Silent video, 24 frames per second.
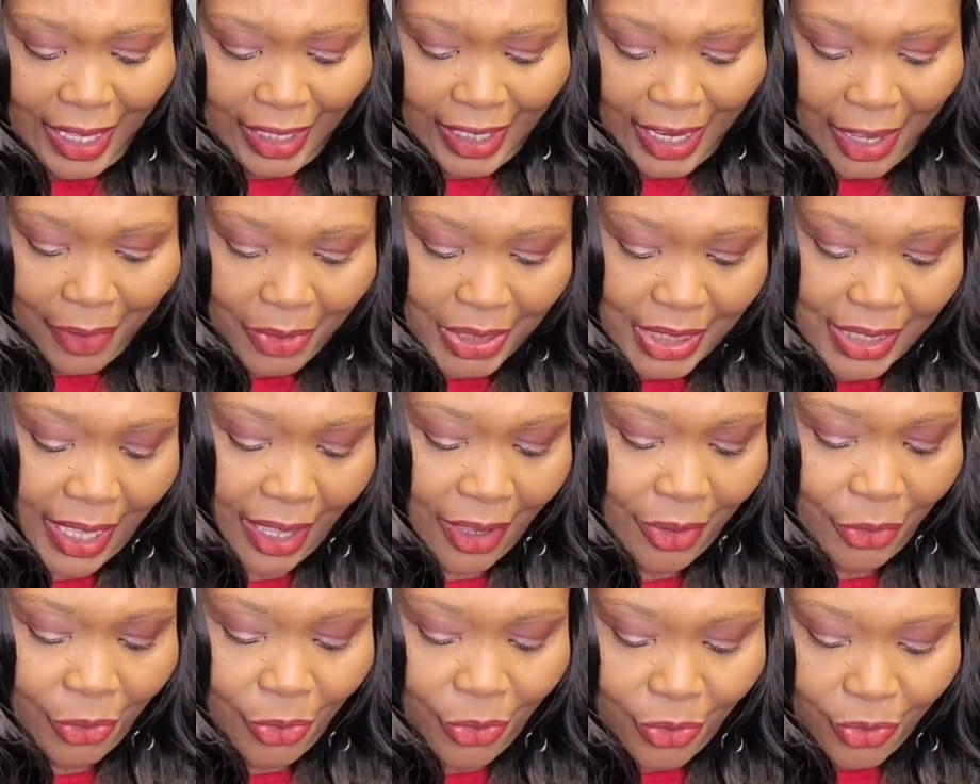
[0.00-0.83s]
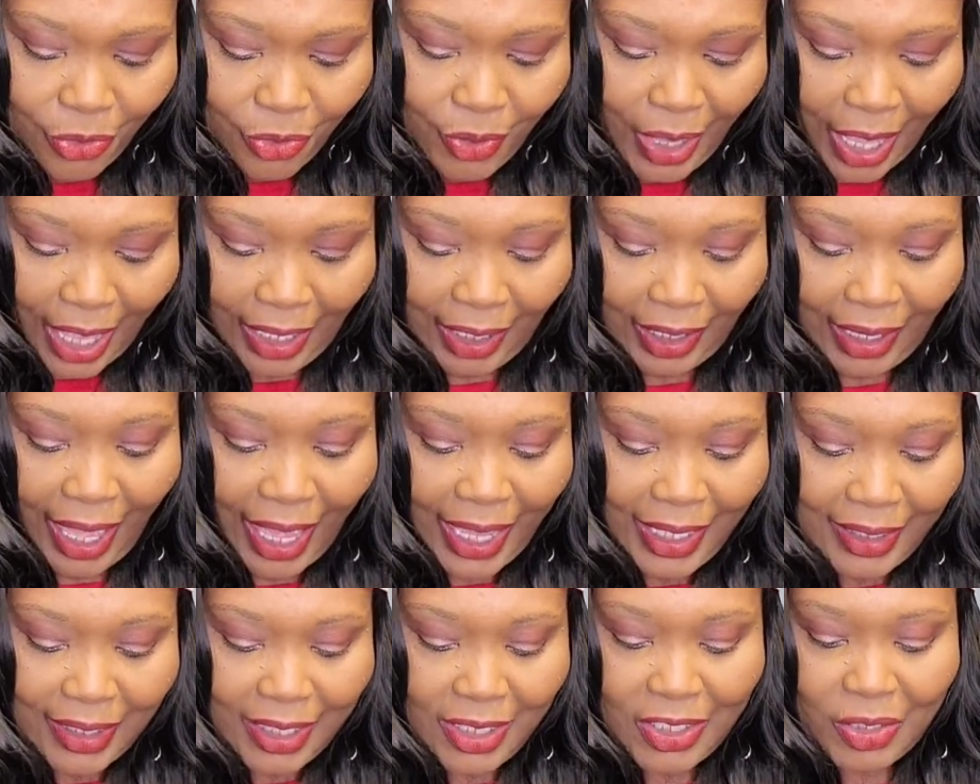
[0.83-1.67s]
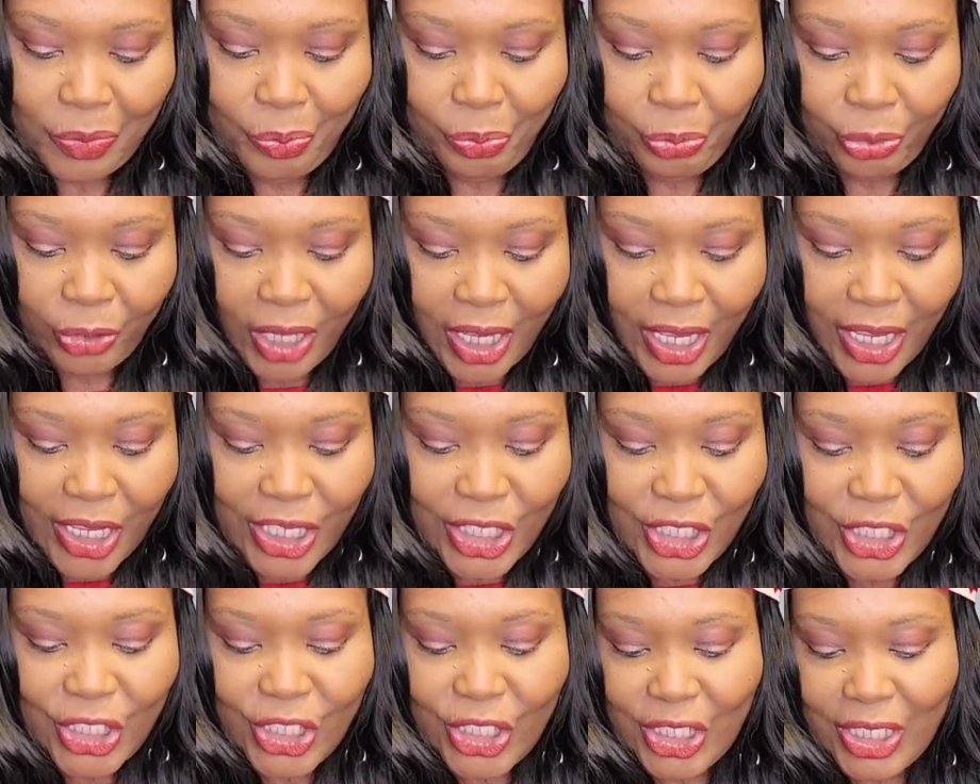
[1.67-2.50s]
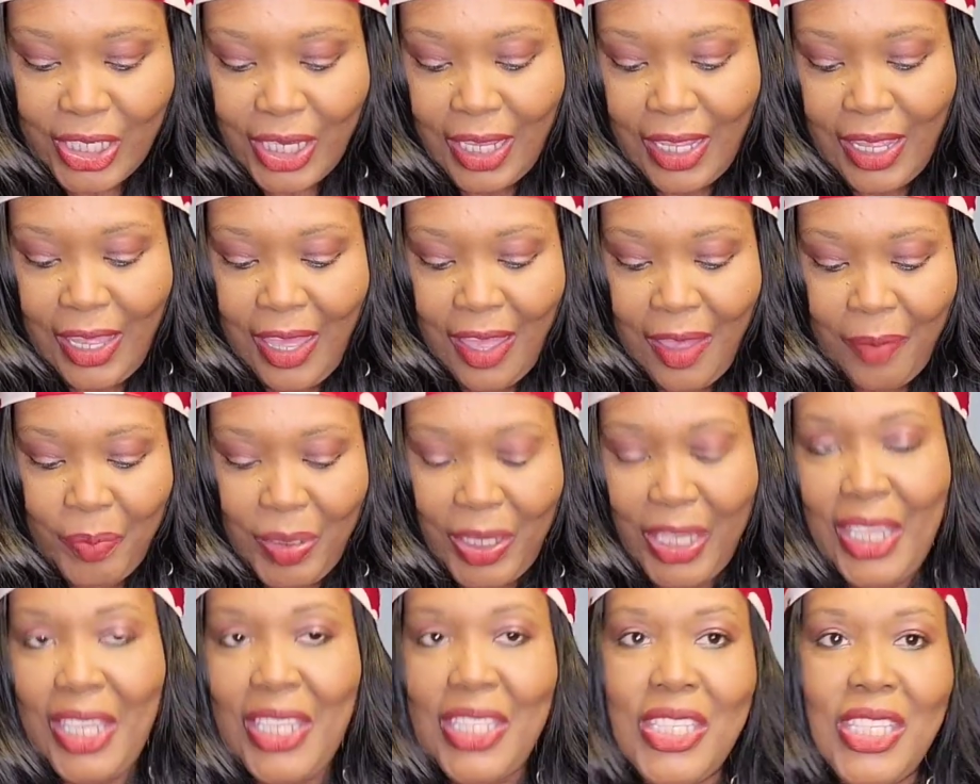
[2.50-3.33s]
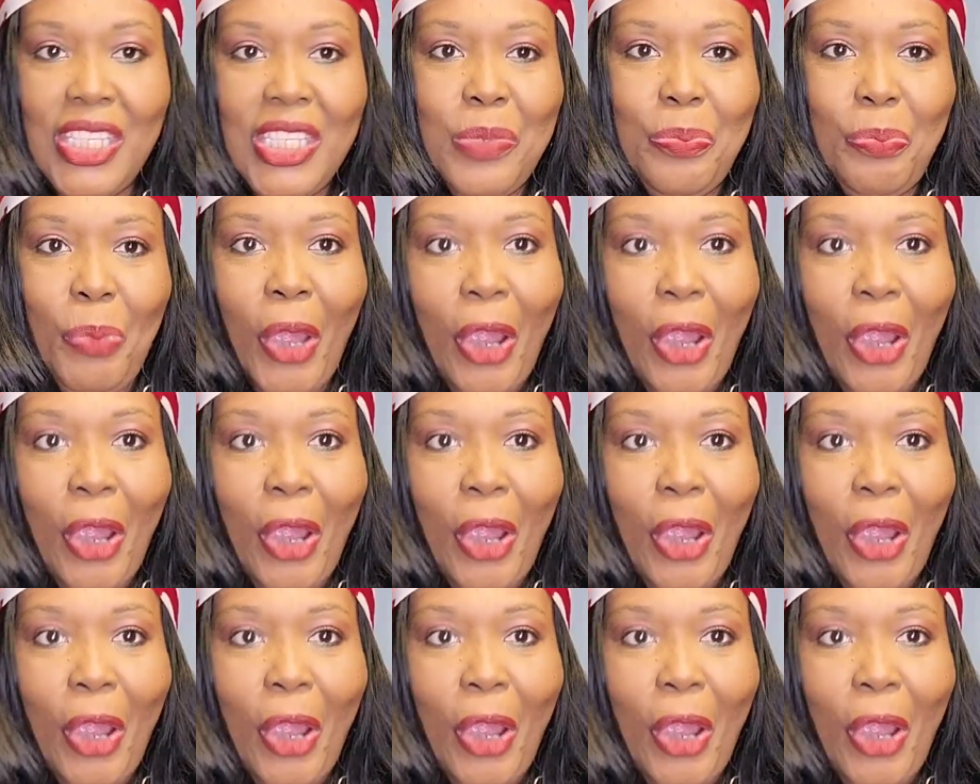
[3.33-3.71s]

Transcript: And I was like, ooh, I like this brush because it's